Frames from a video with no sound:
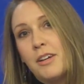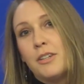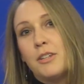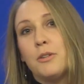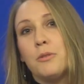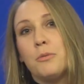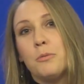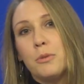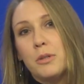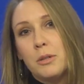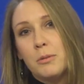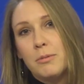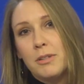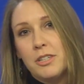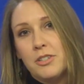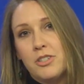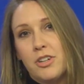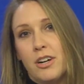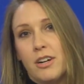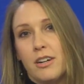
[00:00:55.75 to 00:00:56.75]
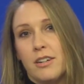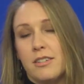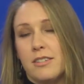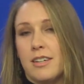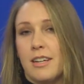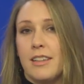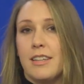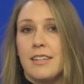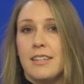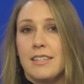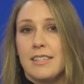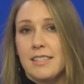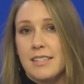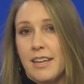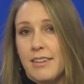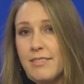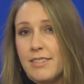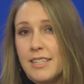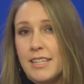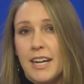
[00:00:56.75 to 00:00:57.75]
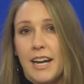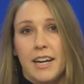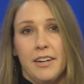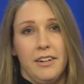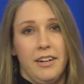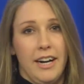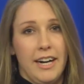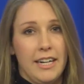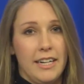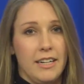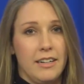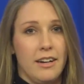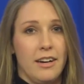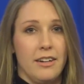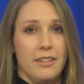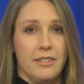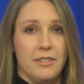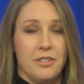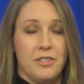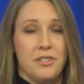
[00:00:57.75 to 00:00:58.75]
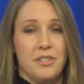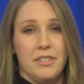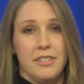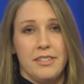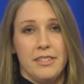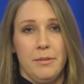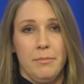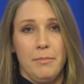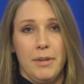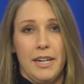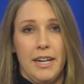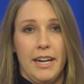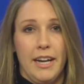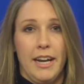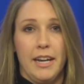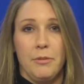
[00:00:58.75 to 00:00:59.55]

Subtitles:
you will be charged, I think it's $78 or $80 to submit it,